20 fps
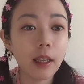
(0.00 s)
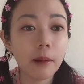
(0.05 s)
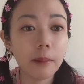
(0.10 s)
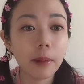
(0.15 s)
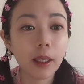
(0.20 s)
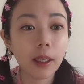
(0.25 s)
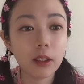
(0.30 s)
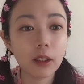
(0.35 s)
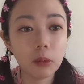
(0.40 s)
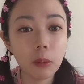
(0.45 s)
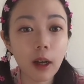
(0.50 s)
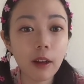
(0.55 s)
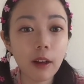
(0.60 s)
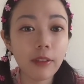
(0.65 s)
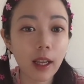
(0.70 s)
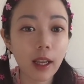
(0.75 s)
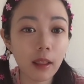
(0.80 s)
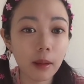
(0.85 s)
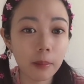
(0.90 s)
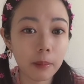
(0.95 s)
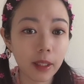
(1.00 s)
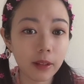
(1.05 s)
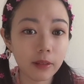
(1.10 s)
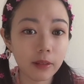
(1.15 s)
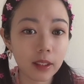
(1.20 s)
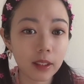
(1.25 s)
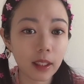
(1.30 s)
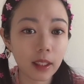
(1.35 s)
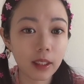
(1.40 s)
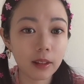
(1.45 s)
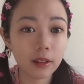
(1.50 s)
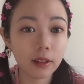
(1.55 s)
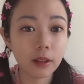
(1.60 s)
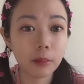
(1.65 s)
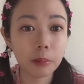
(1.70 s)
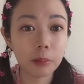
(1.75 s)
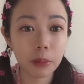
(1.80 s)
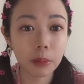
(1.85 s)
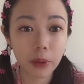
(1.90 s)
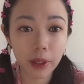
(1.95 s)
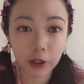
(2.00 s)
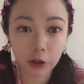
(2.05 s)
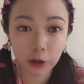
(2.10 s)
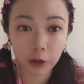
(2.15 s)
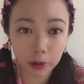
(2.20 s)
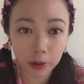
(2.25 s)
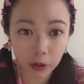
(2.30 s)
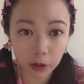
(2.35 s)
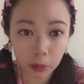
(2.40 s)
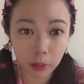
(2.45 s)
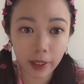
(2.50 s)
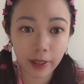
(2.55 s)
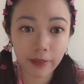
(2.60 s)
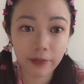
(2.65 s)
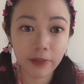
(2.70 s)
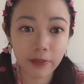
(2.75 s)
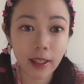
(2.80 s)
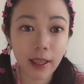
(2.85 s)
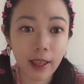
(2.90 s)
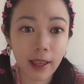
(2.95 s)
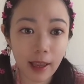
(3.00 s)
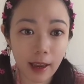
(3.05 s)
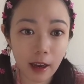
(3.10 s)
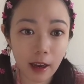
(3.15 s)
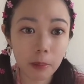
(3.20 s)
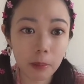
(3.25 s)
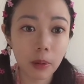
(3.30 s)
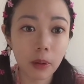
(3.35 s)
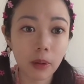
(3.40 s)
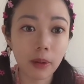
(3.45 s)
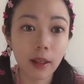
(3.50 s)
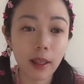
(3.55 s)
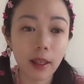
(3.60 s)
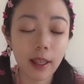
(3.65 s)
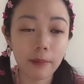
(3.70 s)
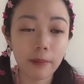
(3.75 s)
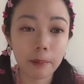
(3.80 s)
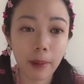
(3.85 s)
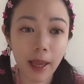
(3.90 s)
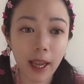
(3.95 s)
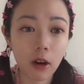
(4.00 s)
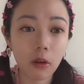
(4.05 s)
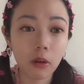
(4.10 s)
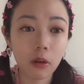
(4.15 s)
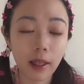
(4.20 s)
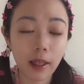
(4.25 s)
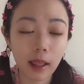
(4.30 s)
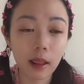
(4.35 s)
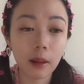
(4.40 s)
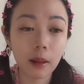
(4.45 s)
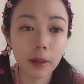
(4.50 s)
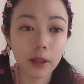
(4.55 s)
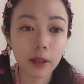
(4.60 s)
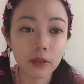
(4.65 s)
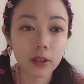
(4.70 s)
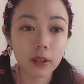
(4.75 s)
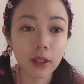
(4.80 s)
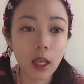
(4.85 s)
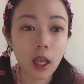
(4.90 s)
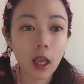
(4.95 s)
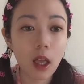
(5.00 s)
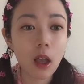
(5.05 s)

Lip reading: because wealth element is the bridge between output and power element.